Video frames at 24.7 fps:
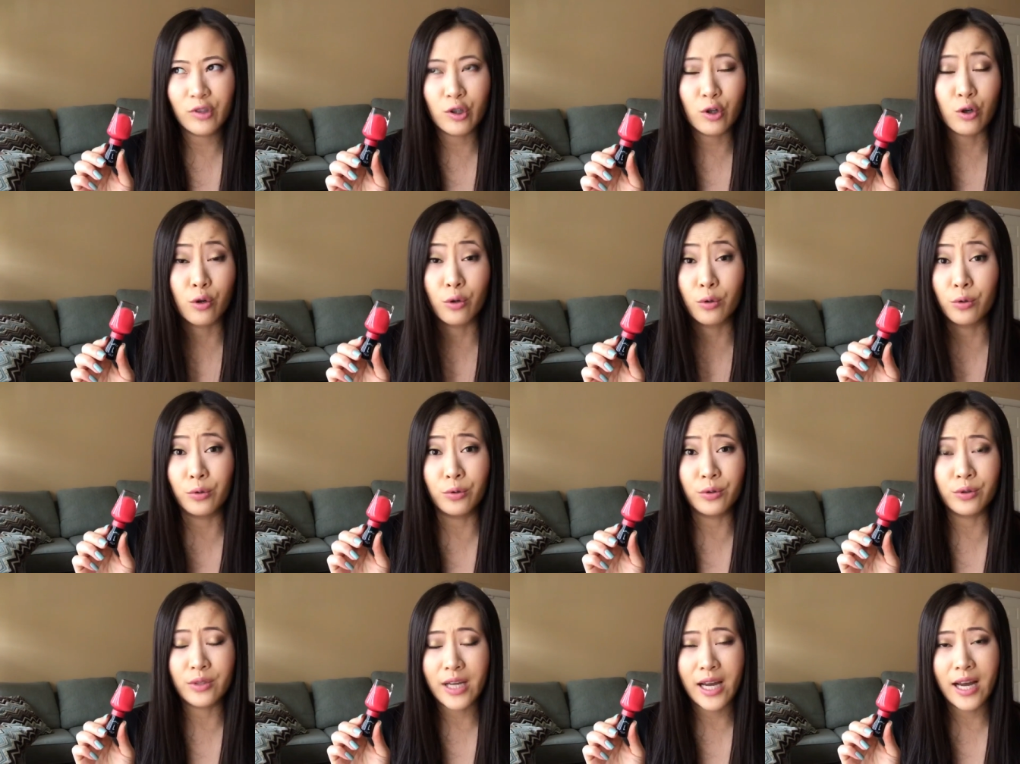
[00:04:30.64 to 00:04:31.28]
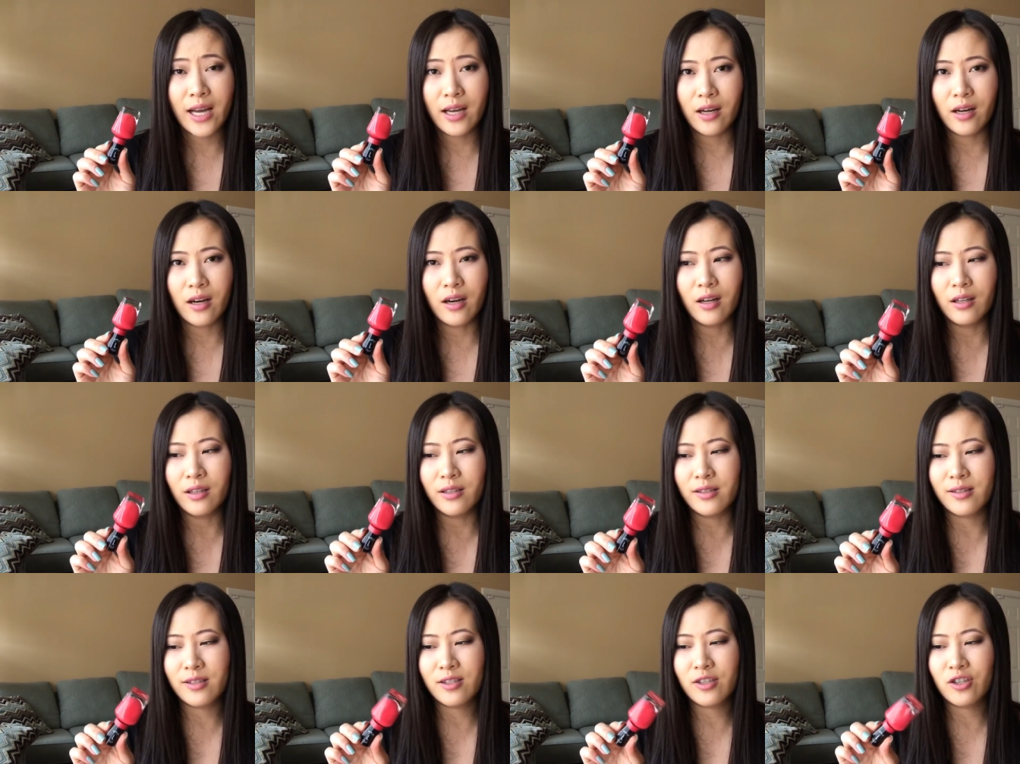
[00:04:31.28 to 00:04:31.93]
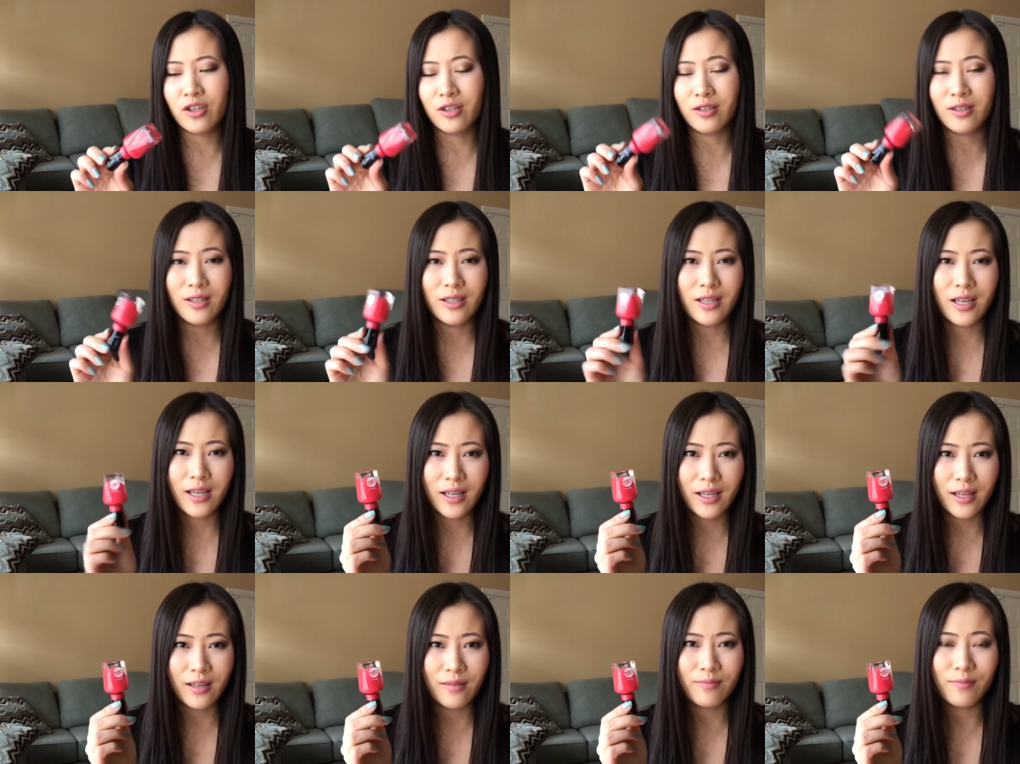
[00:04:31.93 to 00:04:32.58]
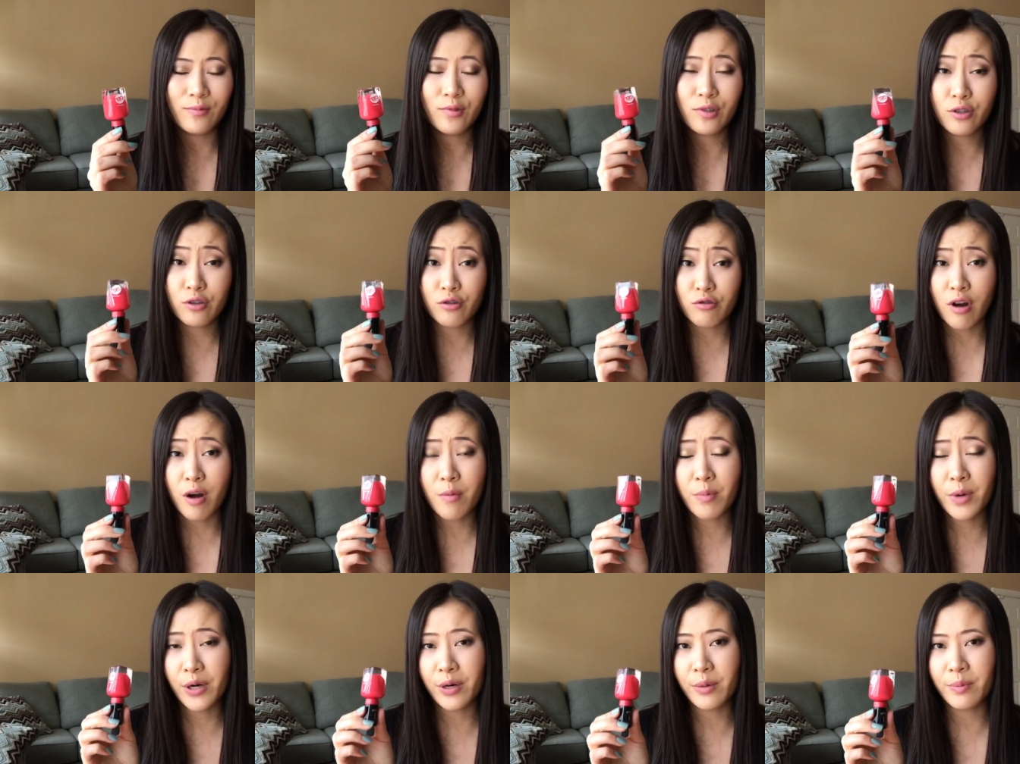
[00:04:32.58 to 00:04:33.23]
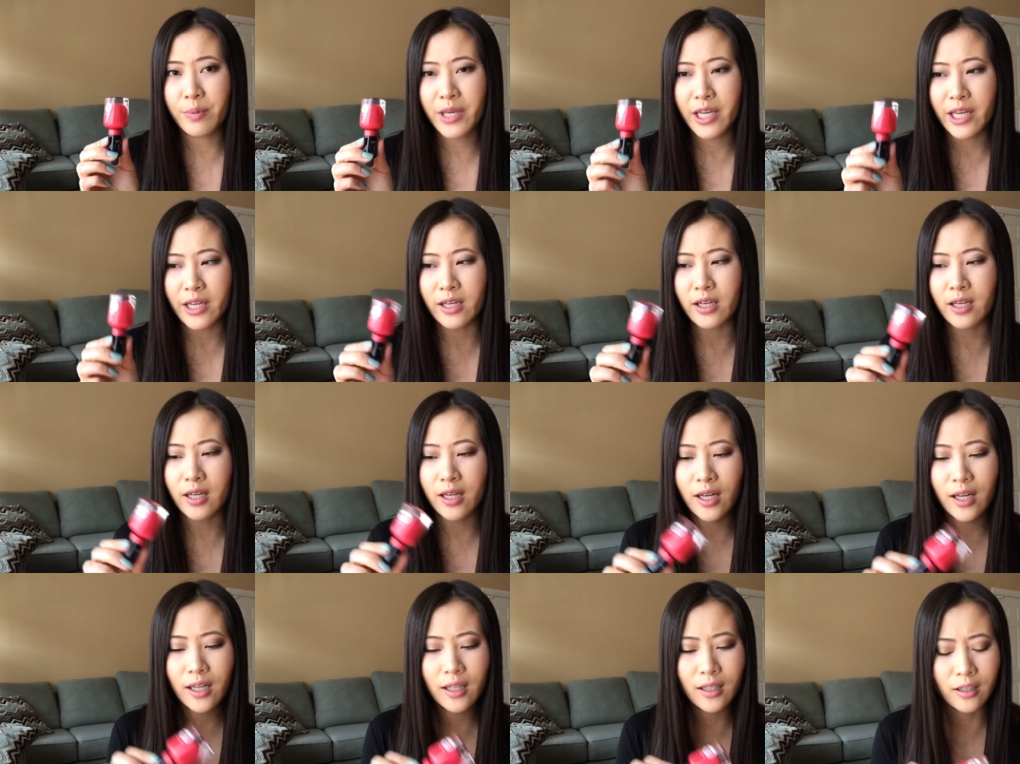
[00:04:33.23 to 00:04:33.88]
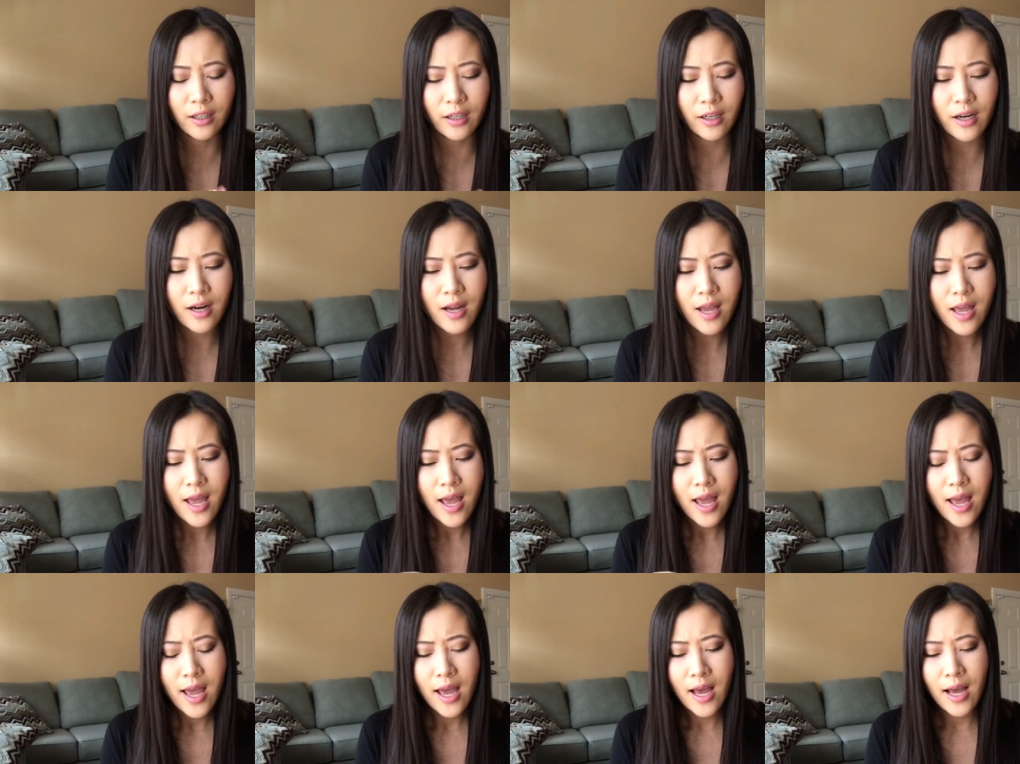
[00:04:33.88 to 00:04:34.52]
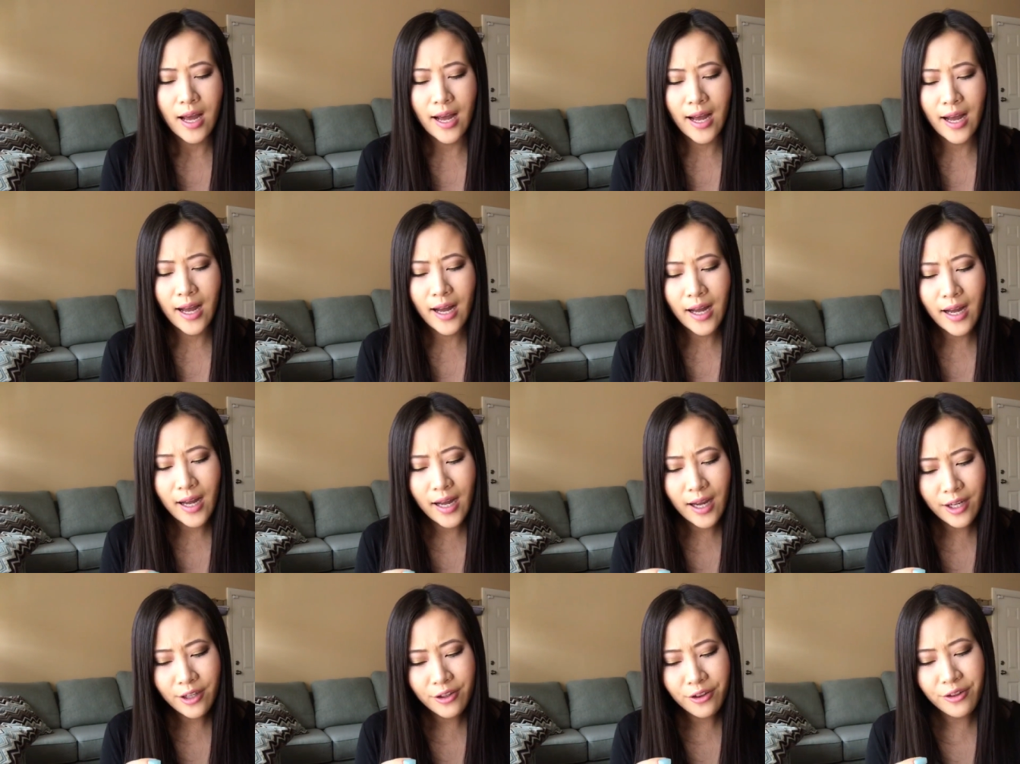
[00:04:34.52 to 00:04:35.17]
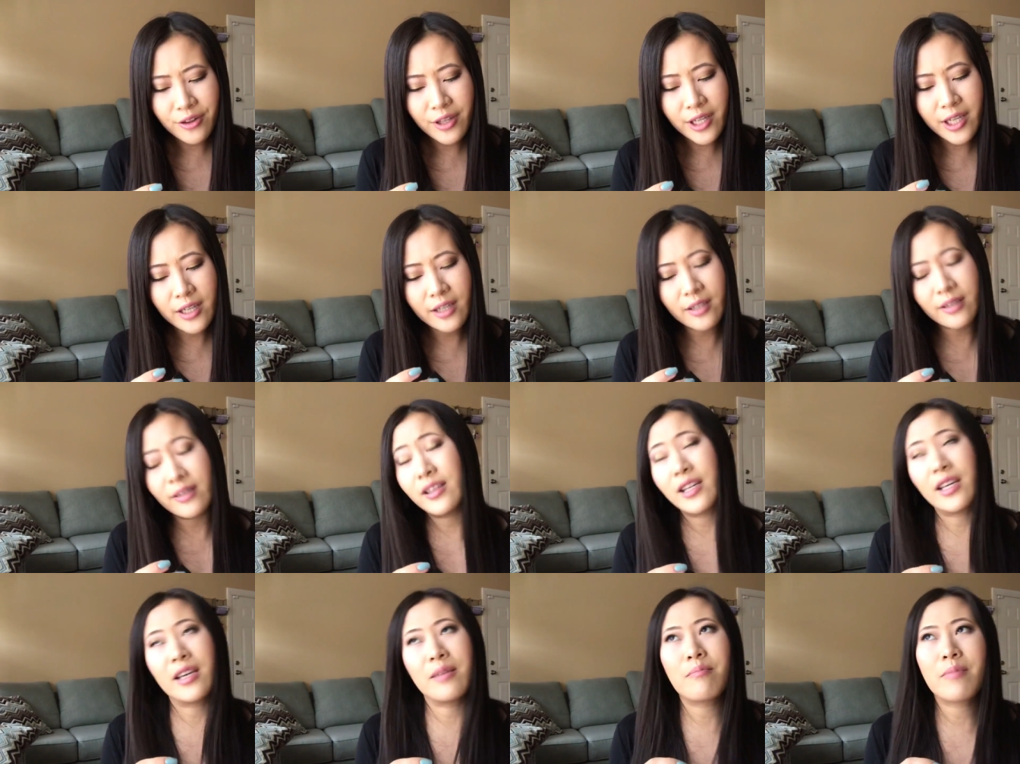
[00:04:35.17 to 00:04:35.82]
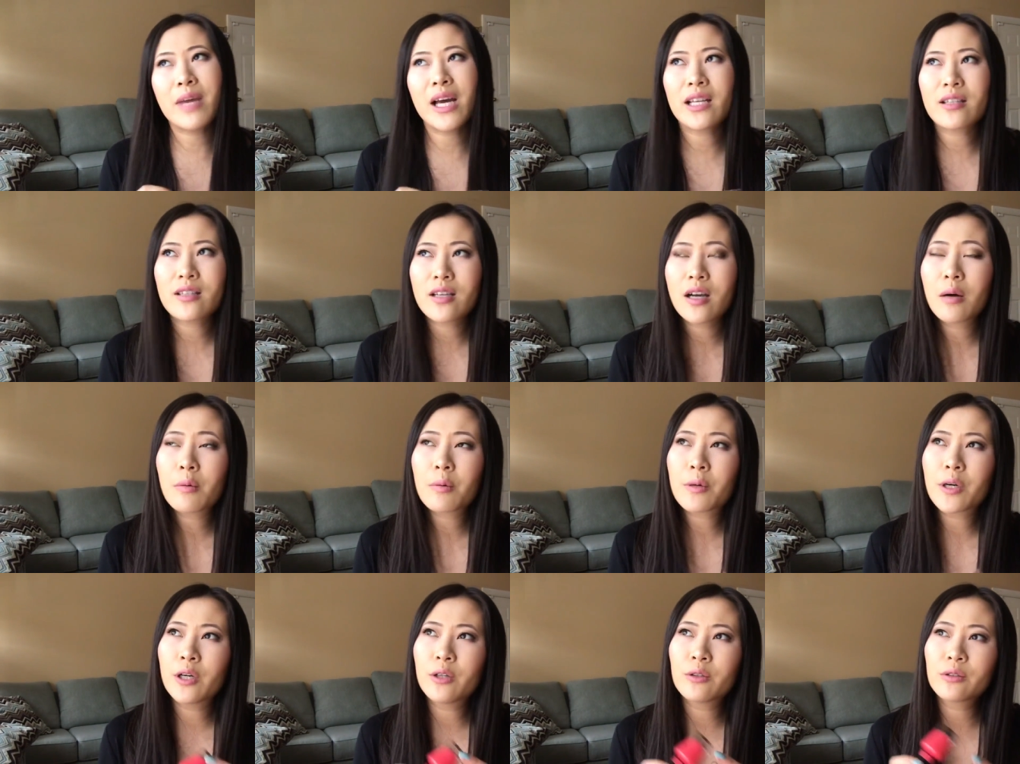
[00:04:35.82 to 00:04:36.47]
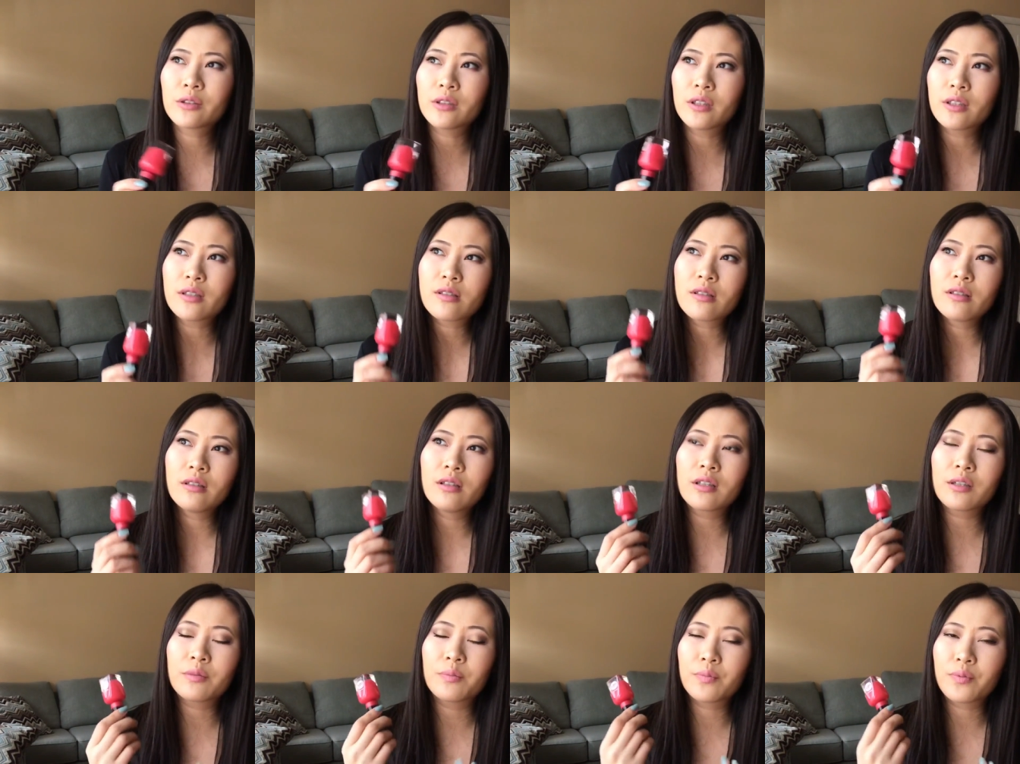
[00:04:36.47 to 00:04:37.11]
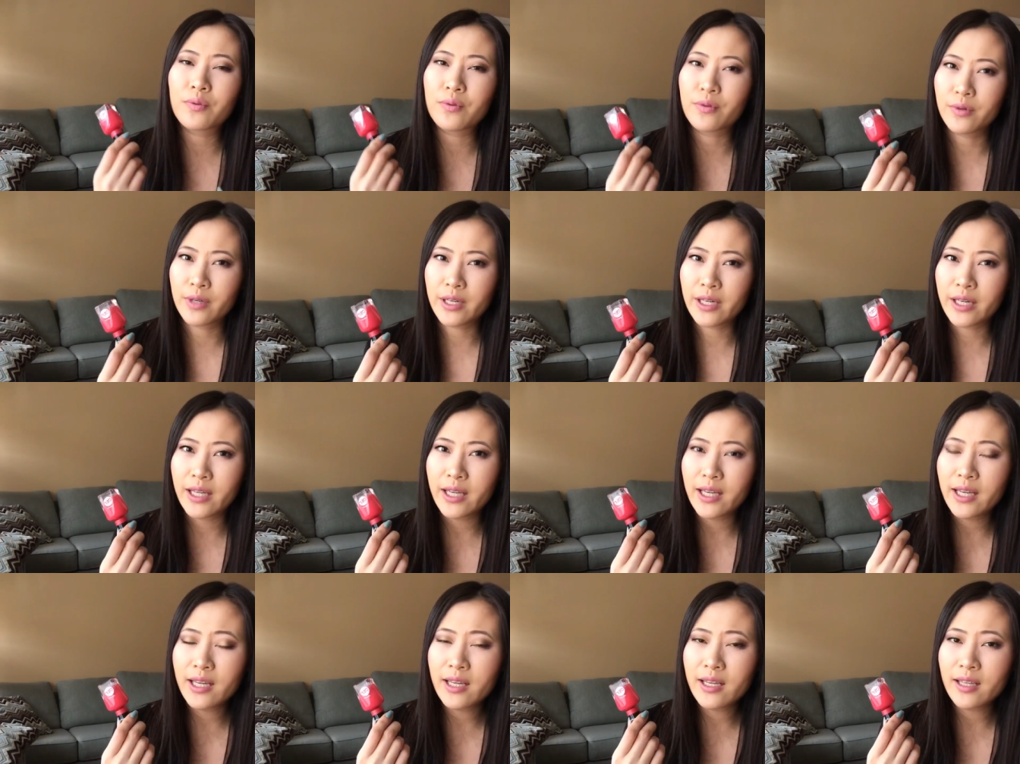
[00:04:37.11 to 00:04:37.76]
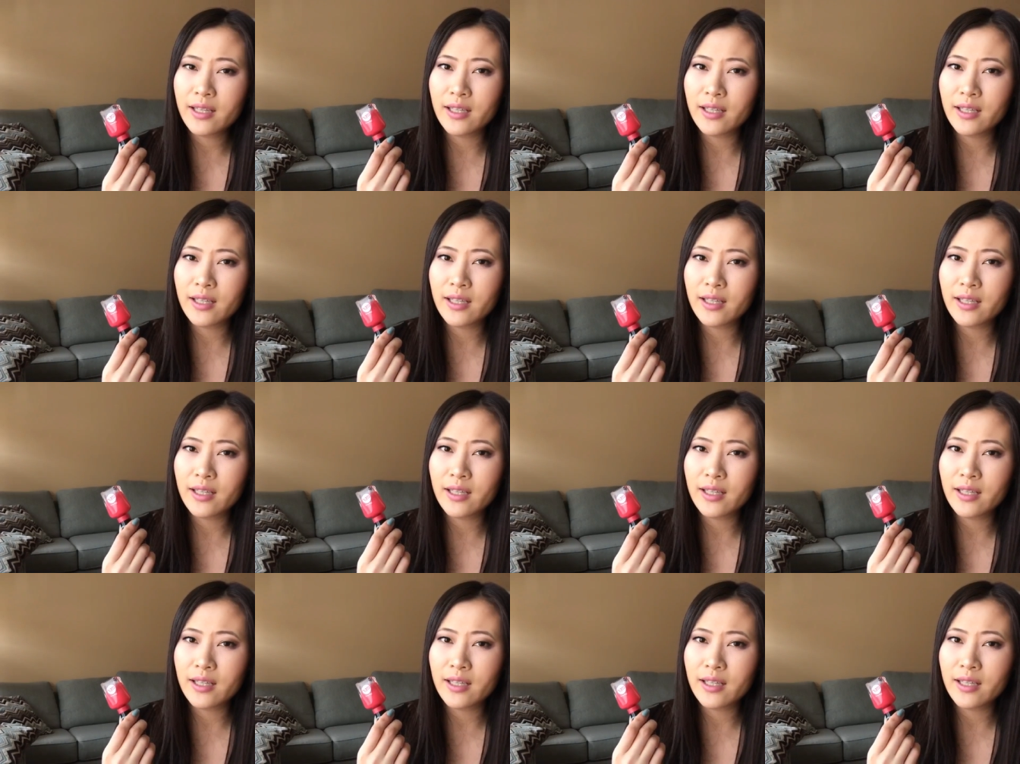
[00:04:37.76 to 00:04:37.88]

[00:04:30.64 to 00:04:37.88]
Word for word: gold at all it's just a strawberry pink color I think the matte top coat does look pretty